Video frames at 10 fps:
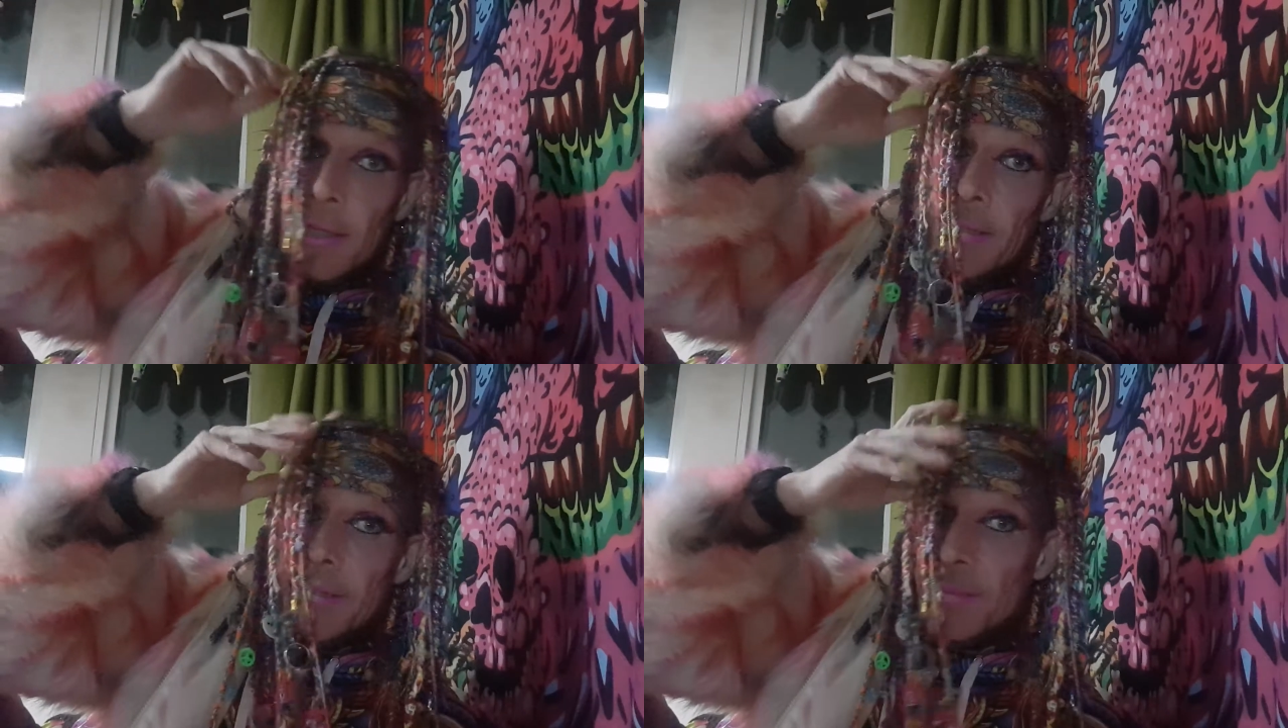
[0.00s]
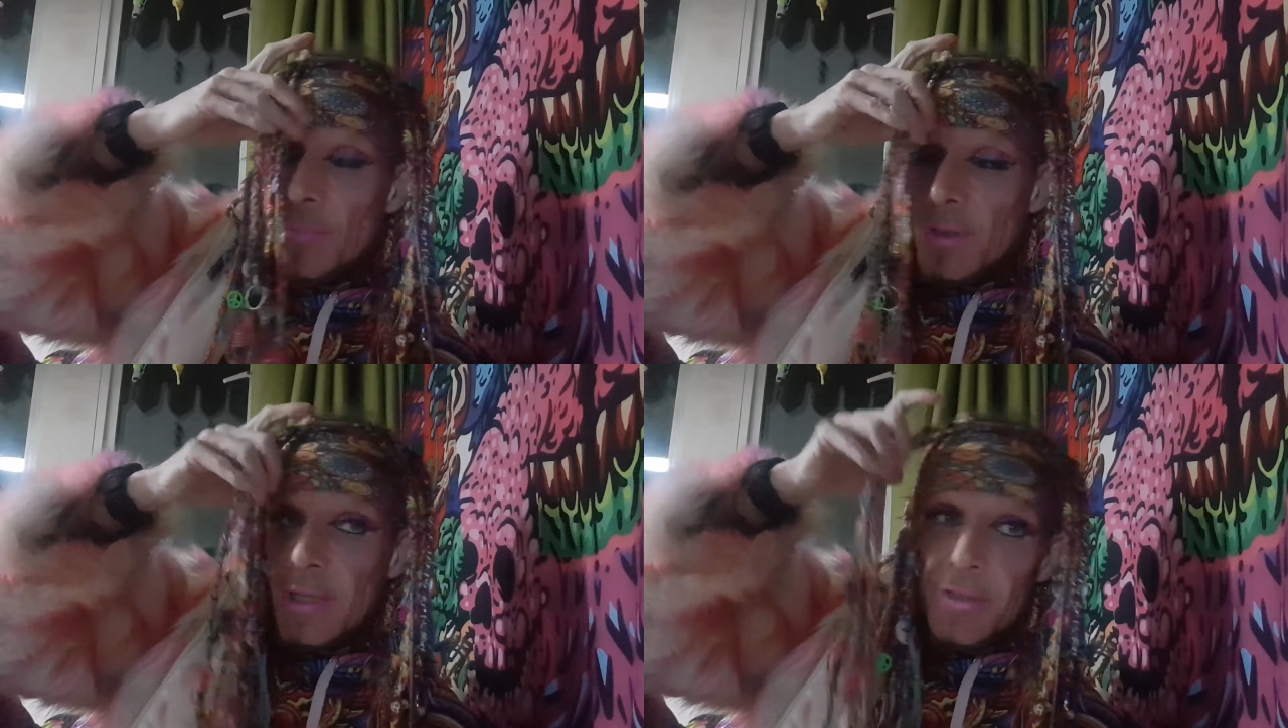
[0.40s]
This is
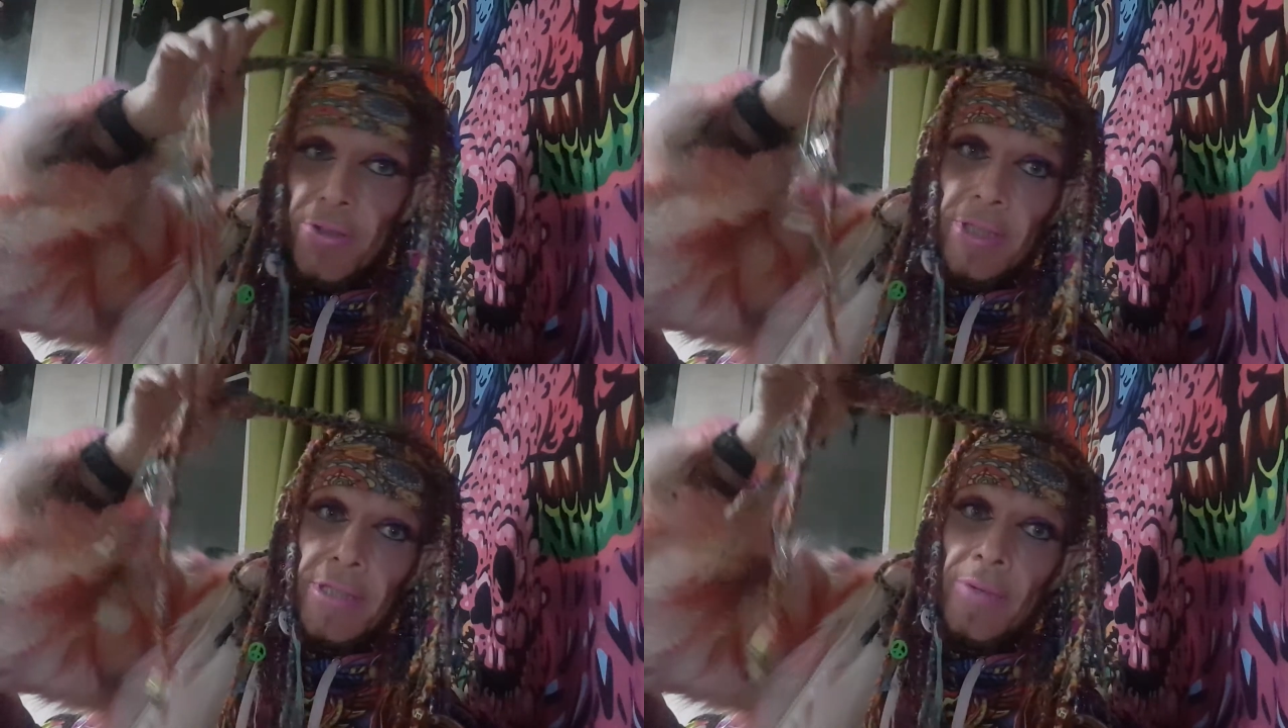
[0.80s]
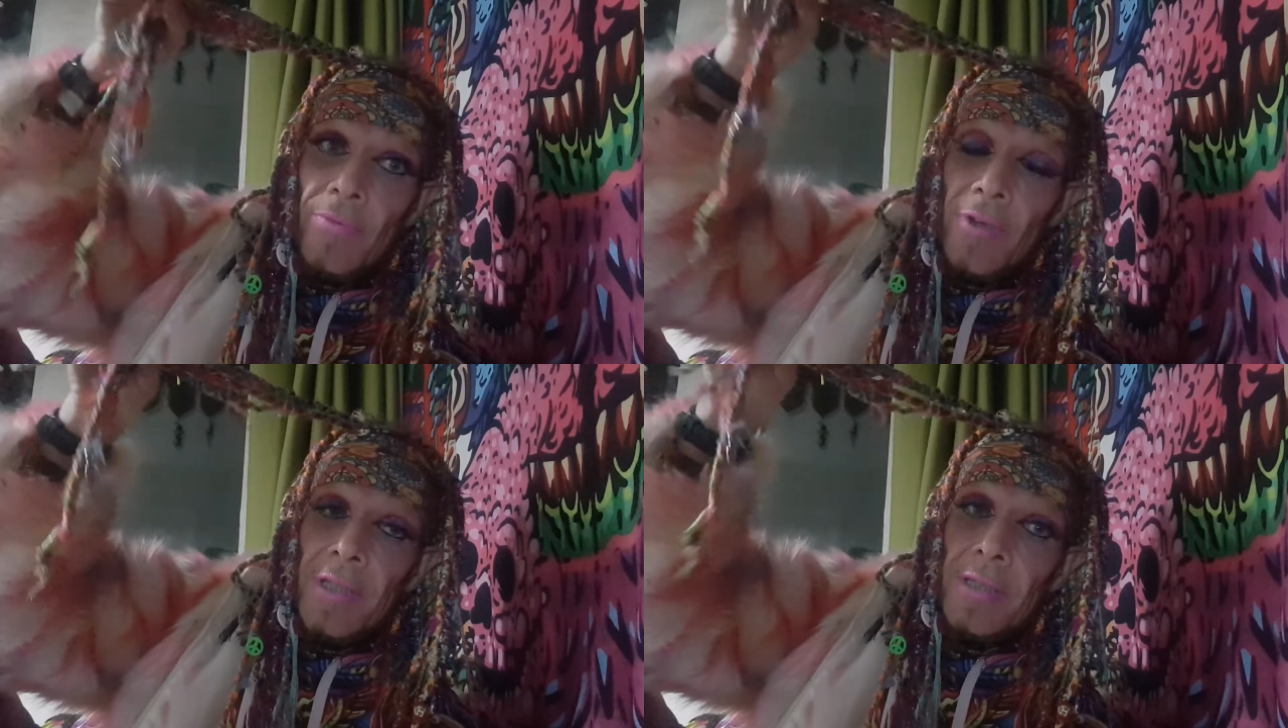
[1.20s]
my literally same
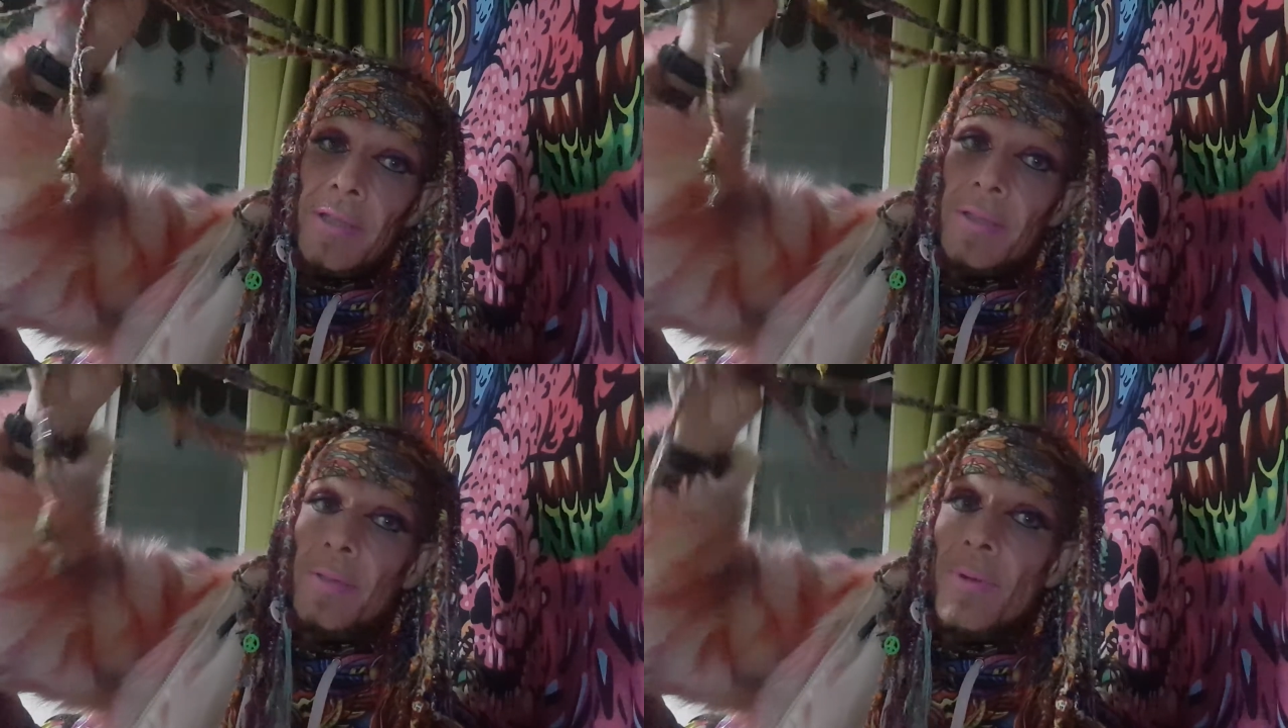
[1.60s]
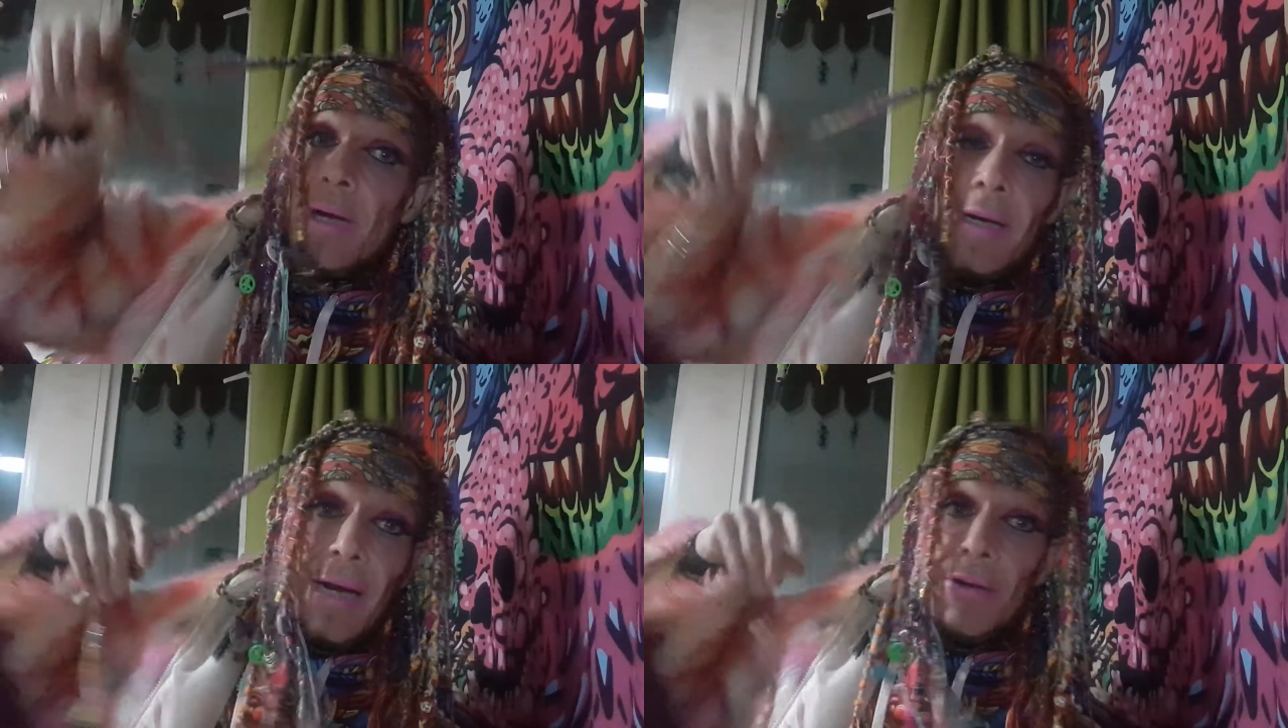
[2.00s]
face. This is
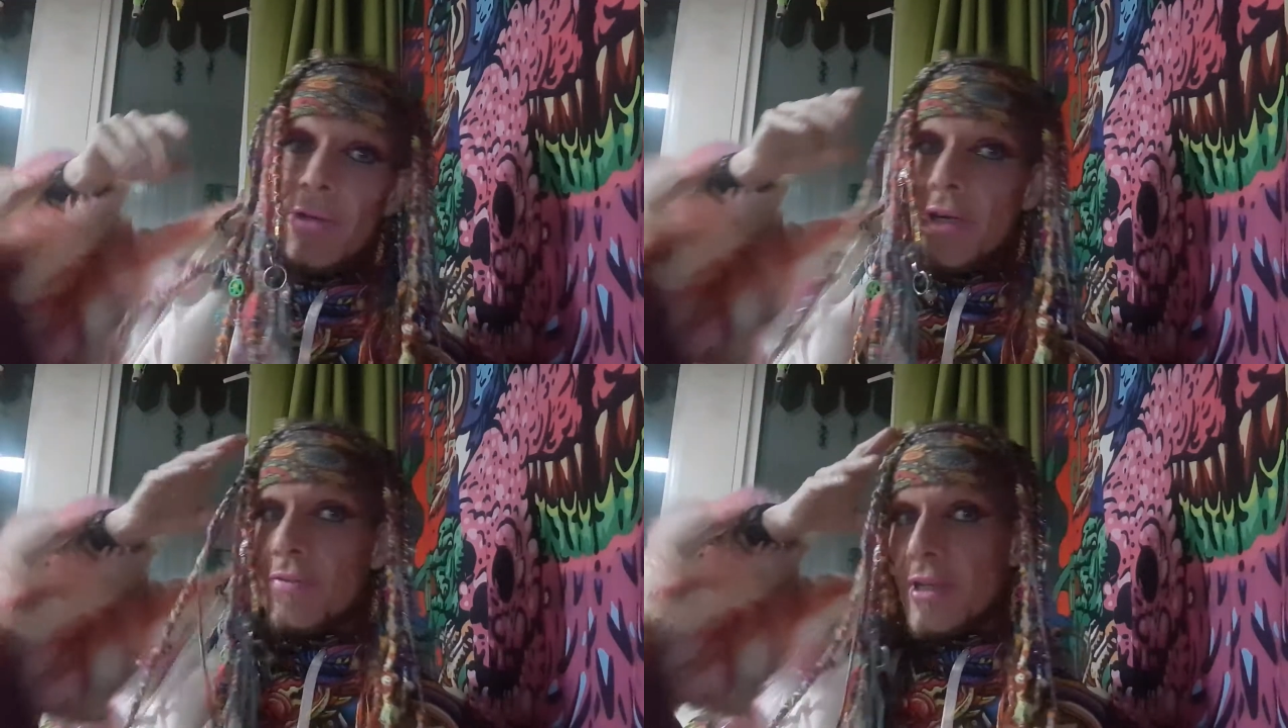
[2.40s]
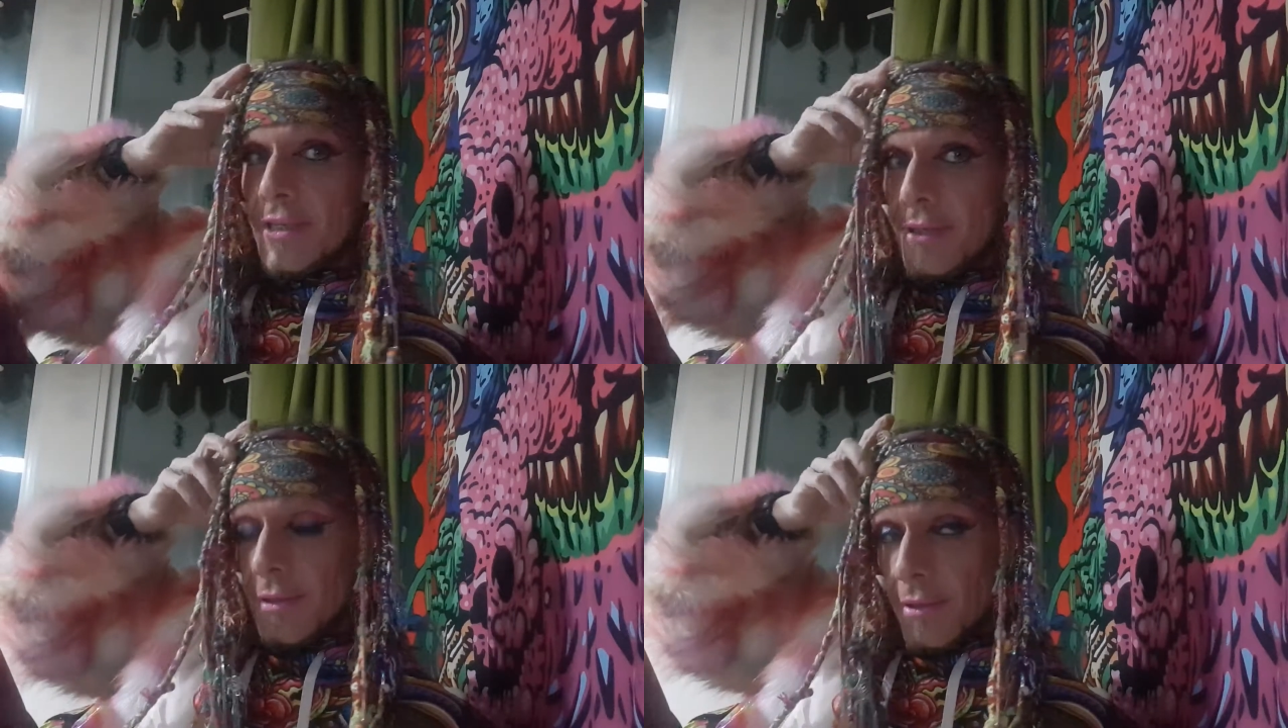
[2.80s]
about an hour and a half
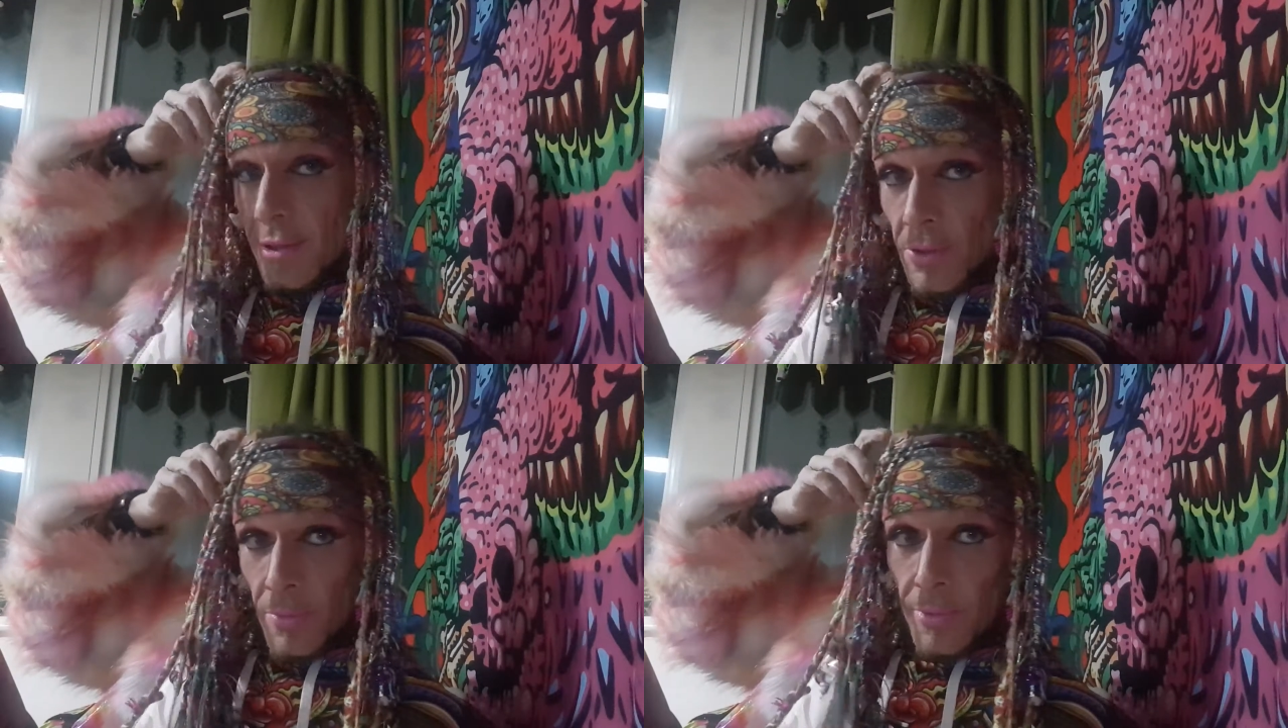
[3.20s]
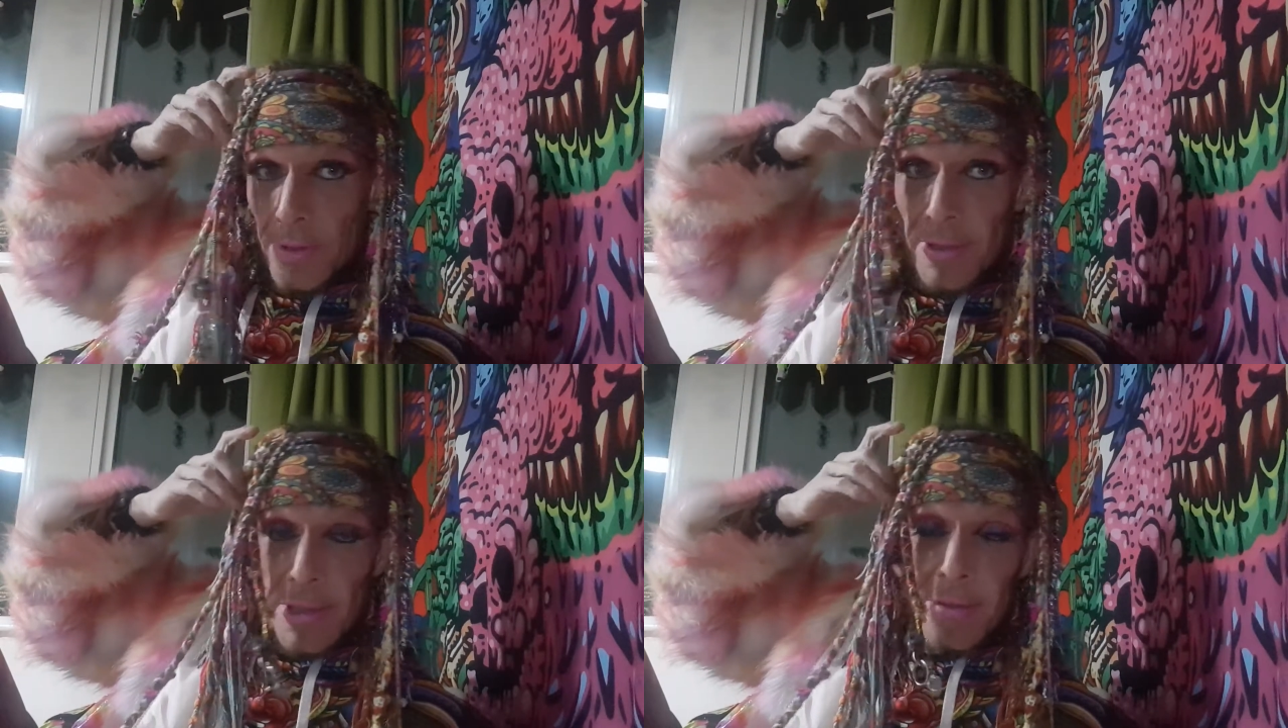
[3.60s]
later. What do
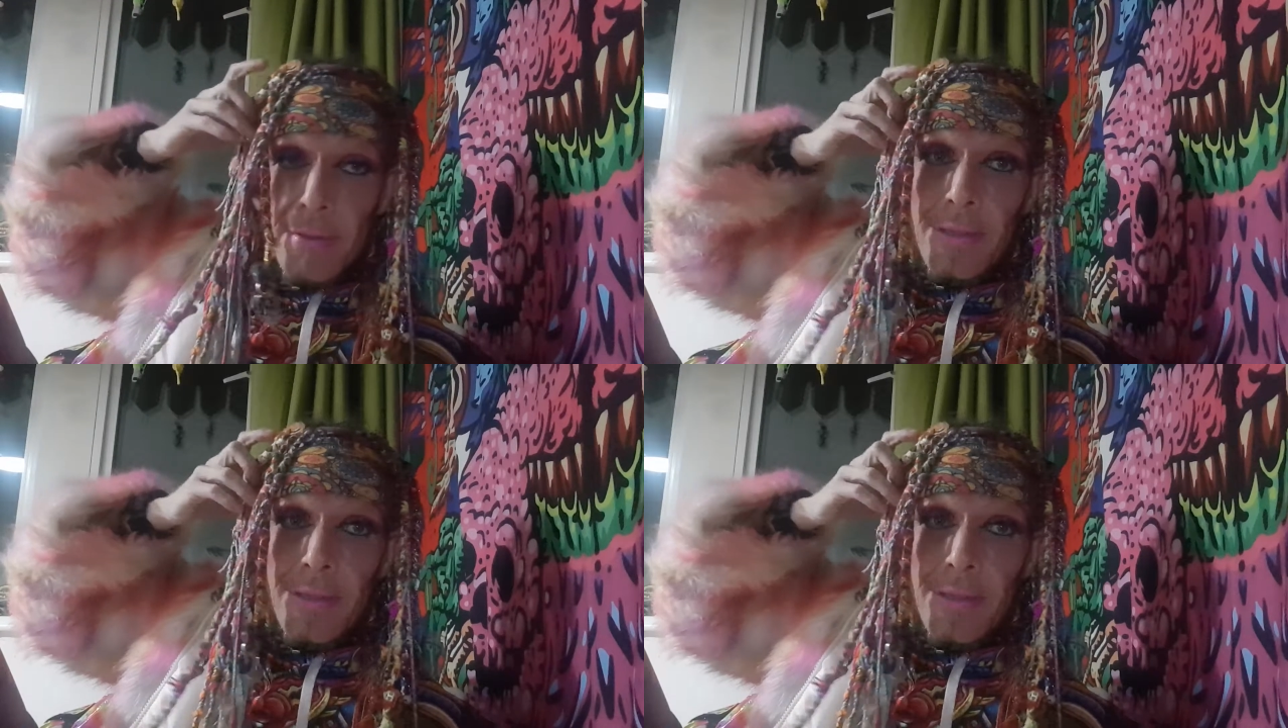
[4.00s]
you reckon?